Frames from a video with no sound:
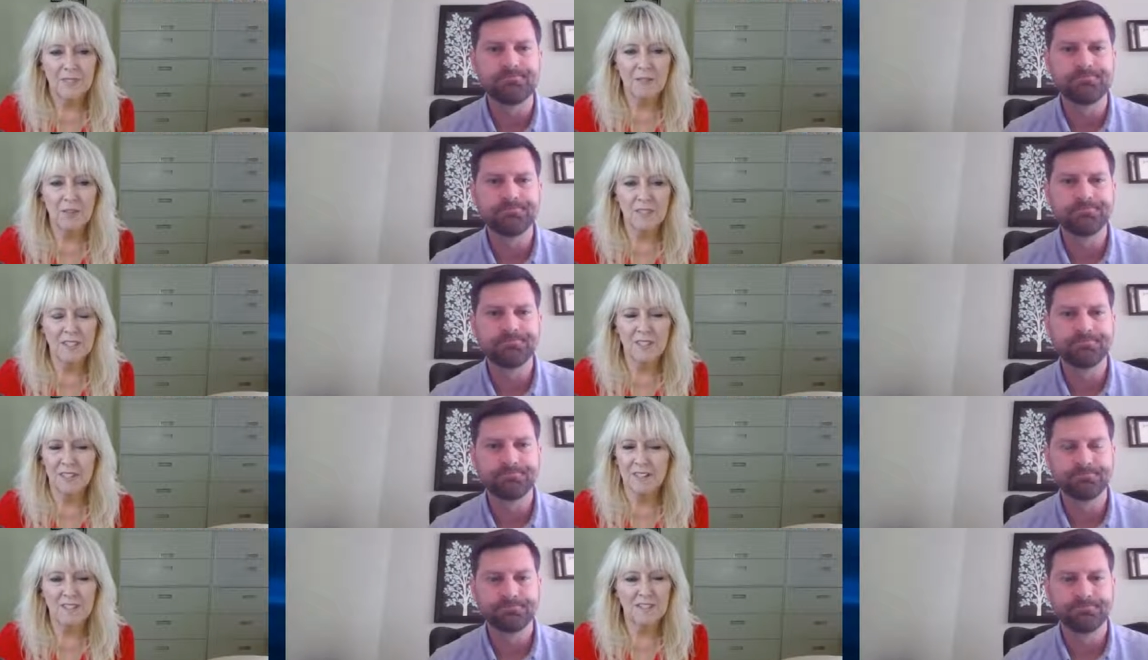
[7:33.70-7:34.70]
Speaker 1: Have you
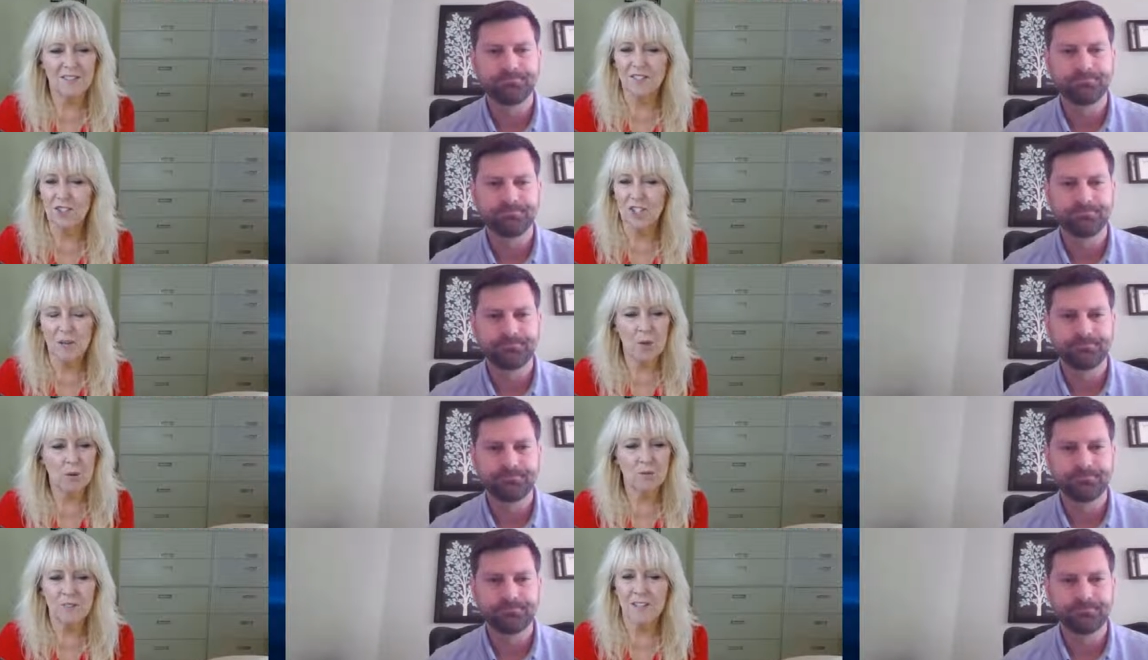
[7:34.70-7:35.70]
seen the
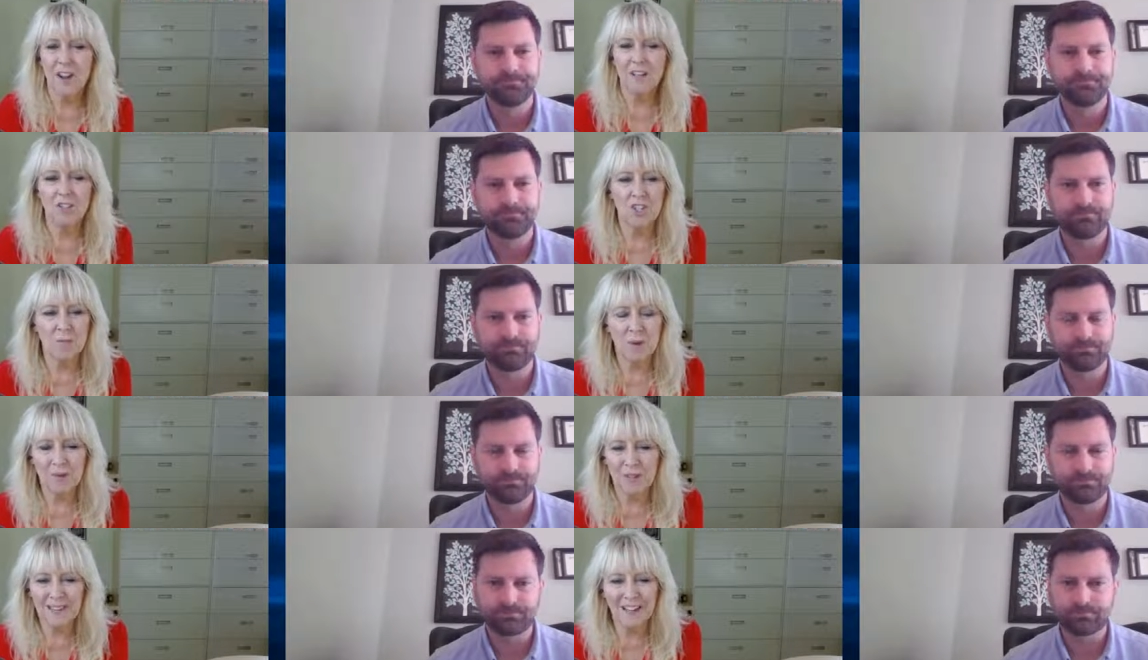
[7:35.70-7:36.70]
GMO, the
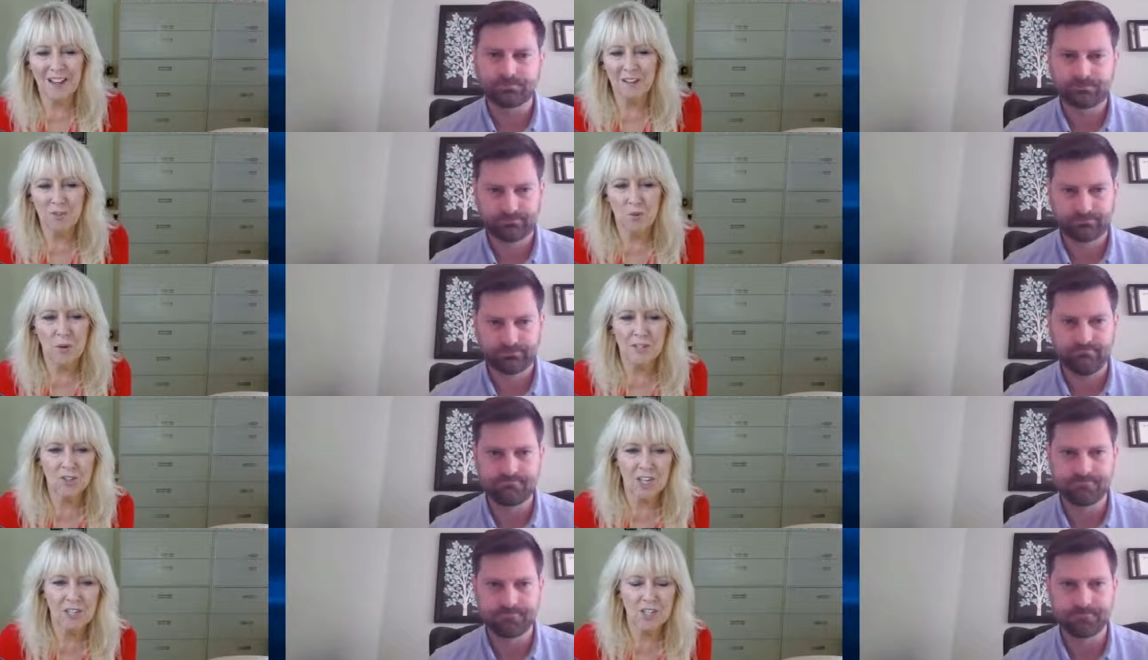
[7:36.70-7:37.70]
non-GMO, that kind of trend
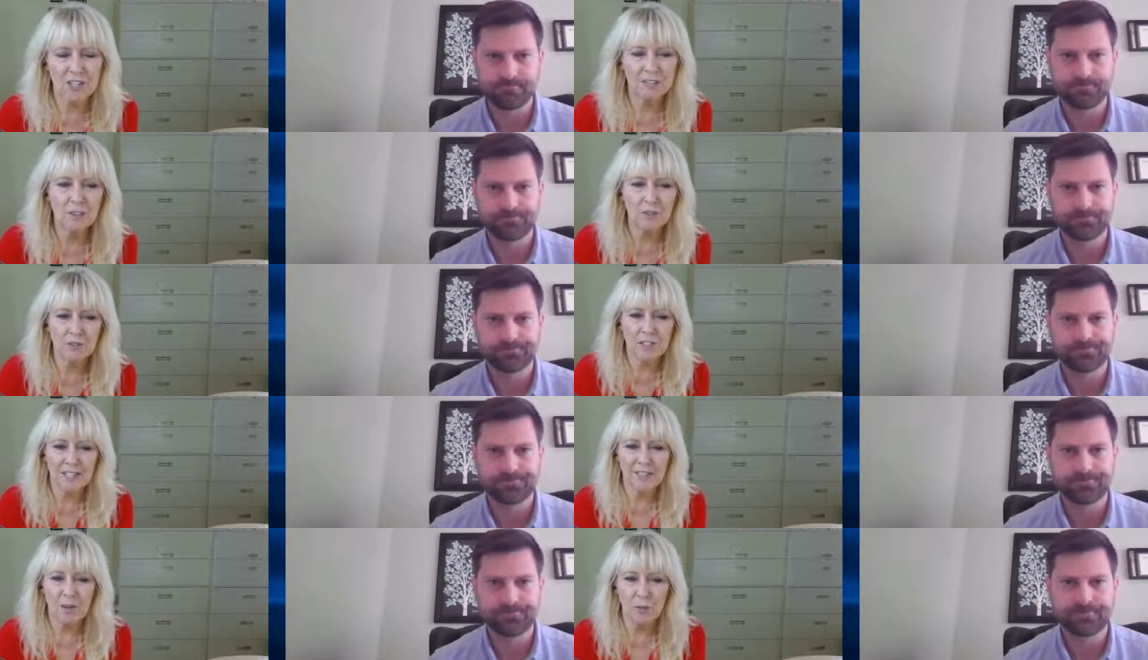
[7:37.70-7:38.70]
changing over the
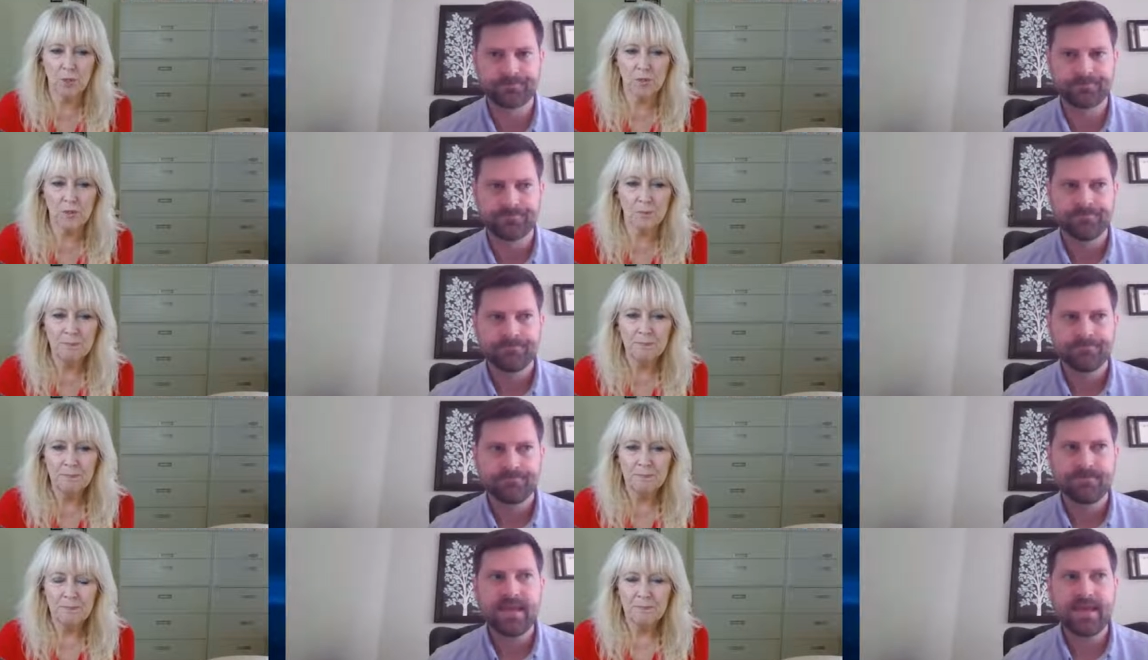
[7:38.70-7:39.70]
last couple of years?
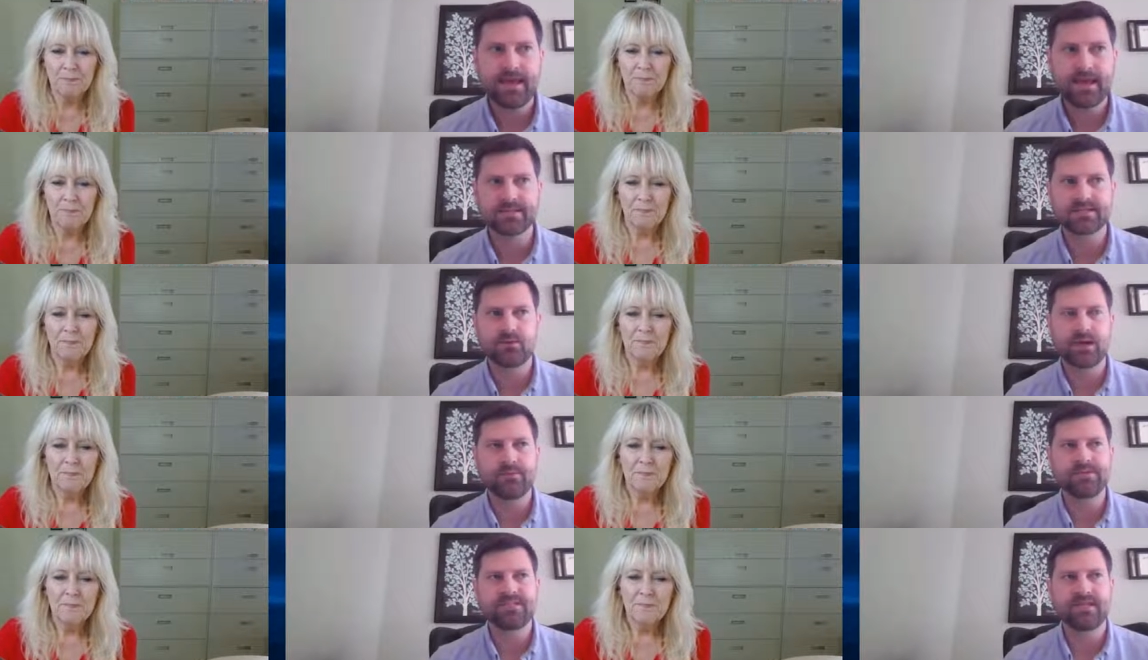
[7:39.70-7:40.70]
Speaker 2: Yeah, so I
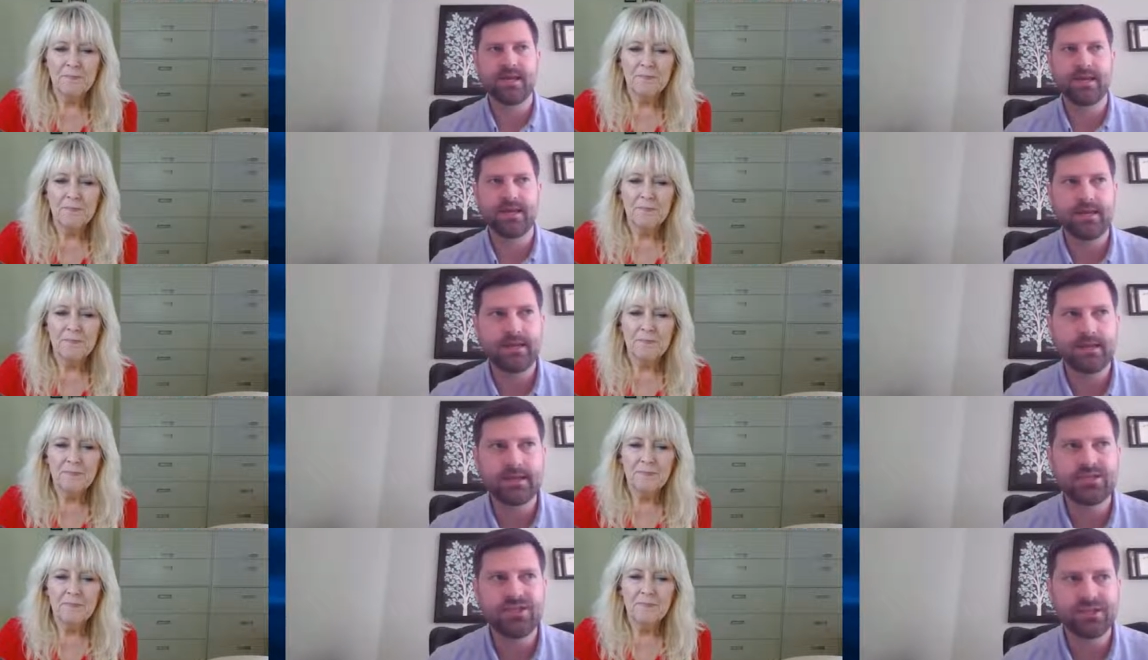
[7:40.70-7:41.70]
would say
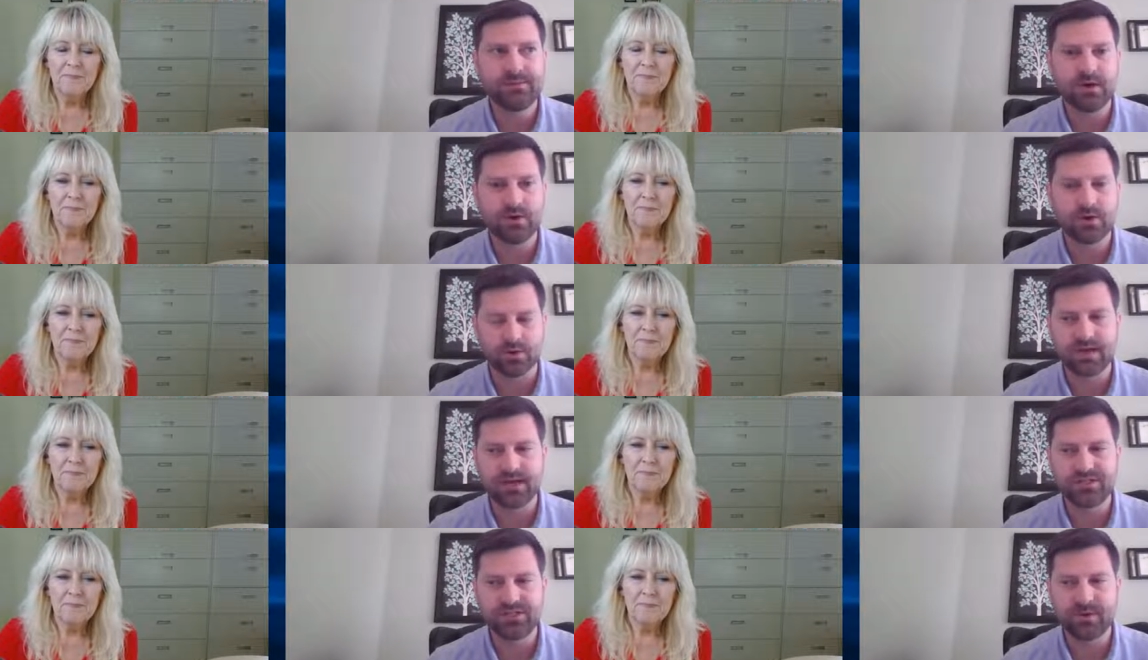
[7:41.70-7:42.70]
GMO or
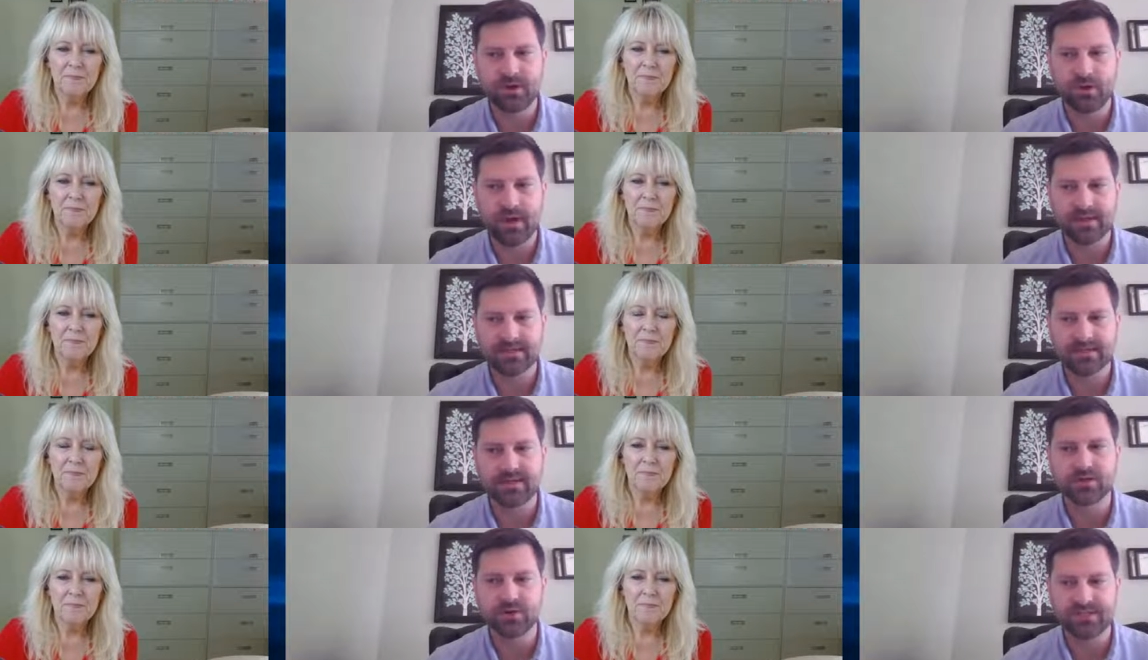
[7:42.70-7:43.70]
non-GMO has
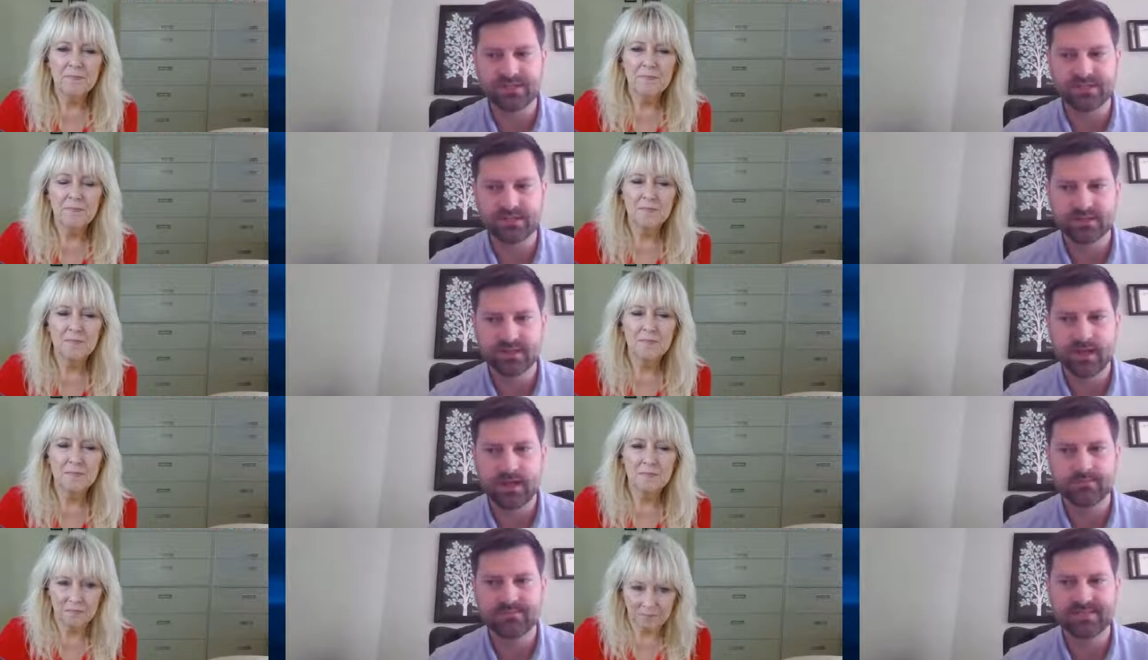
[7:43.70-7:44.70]
increased,
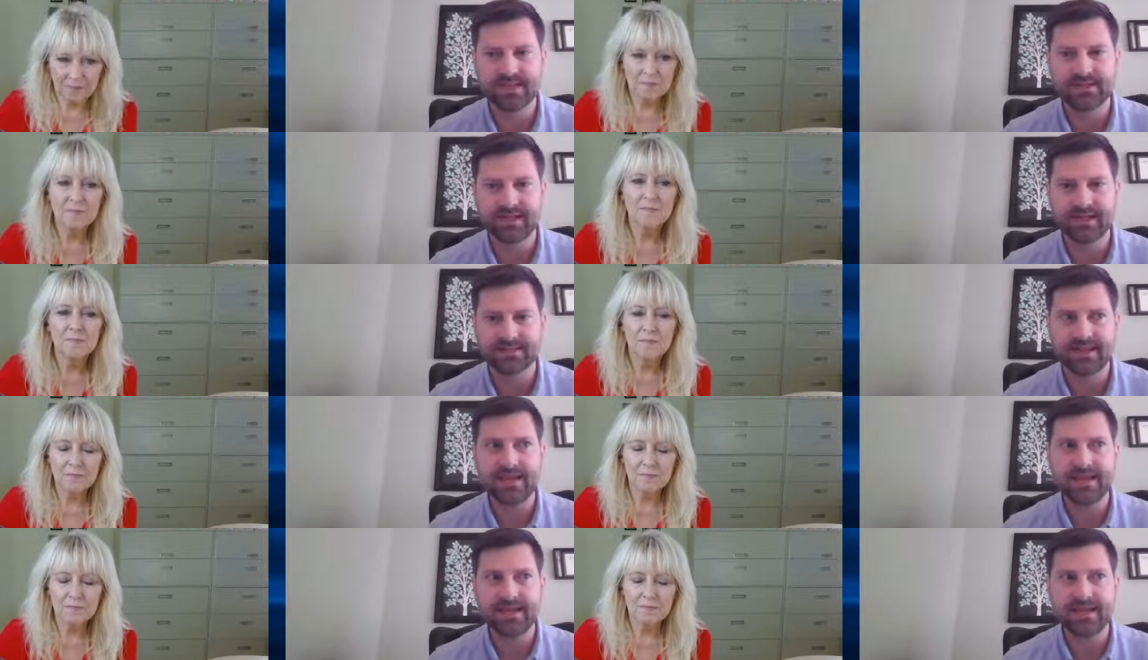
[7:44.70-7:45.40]
say in the last